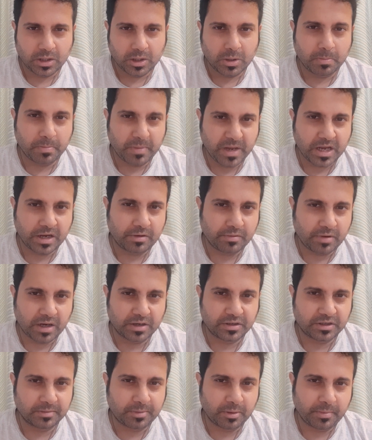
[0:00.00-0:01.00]
may
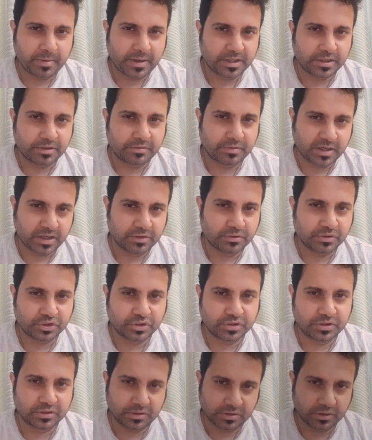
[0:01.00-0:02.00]
grant diplomatic
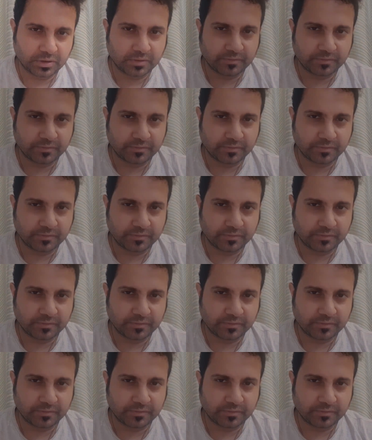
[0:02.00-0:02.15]
recognition in the near